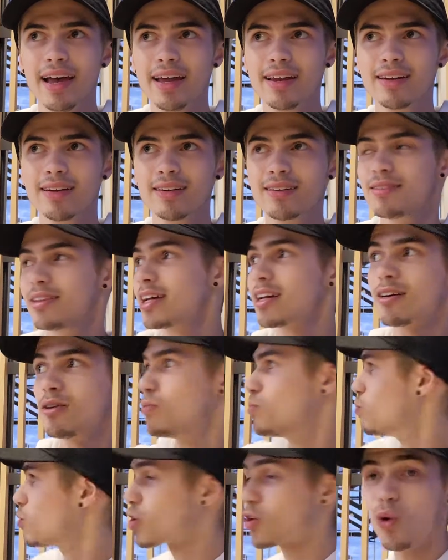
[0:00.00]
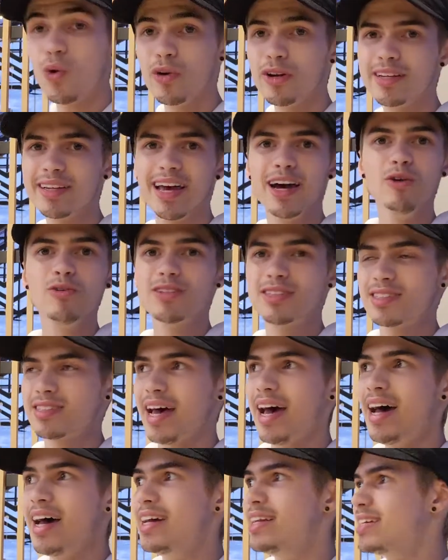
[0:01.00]
And like recording
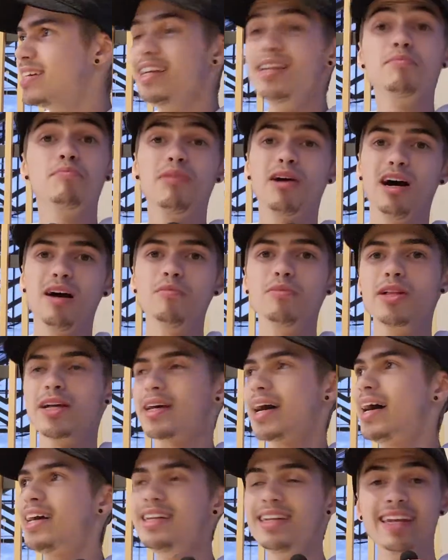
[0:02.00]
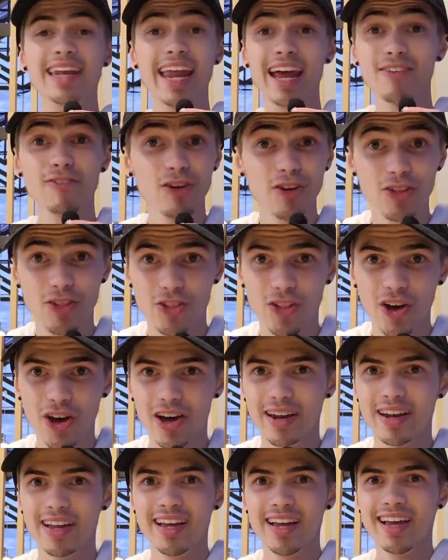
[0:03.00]
outside in public, I never
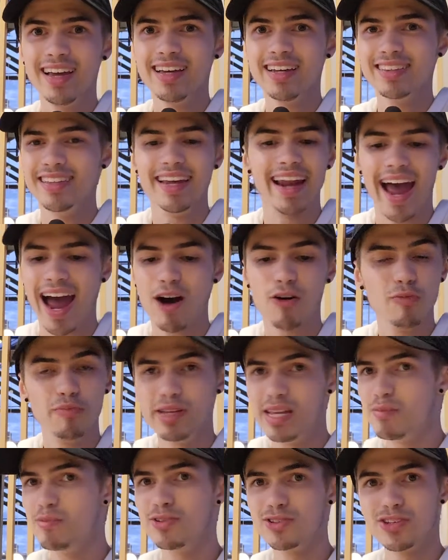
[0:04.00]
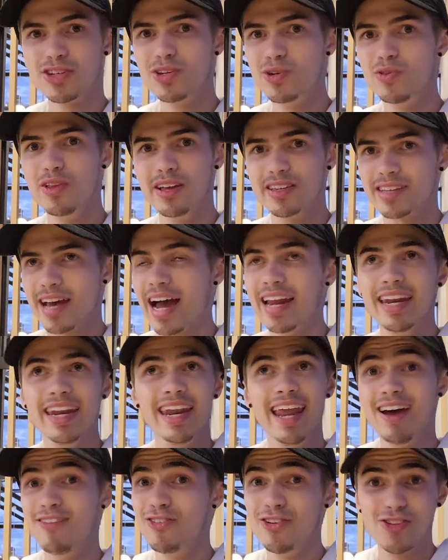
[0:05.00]
thought that I would be able to do this. I
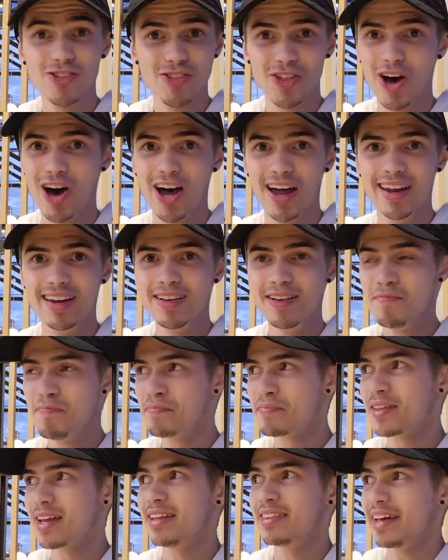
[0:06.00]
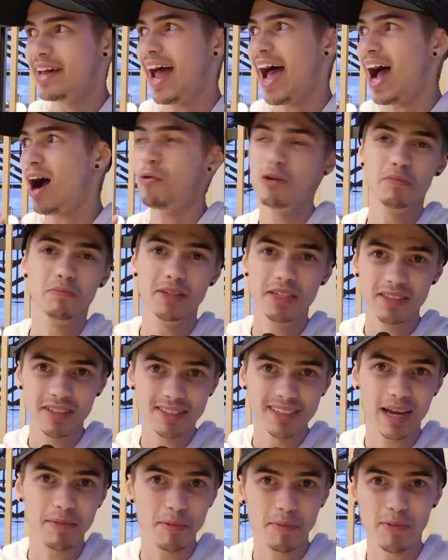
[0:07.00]
never thought that I would be
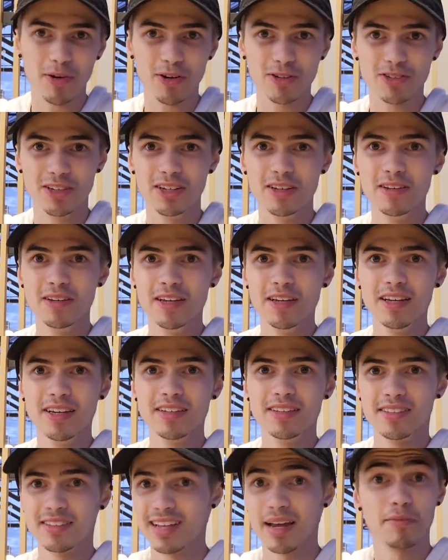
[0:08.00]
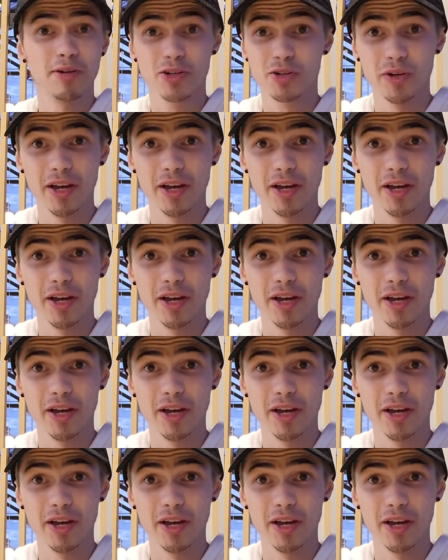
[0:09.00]
the type of person, the type